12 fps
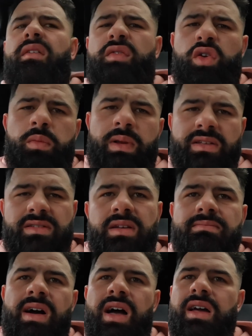I have a few places
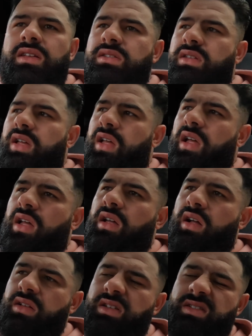in mind.
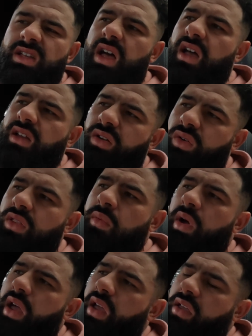I'll decide on the
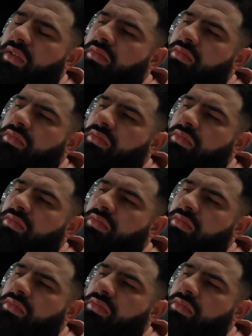way.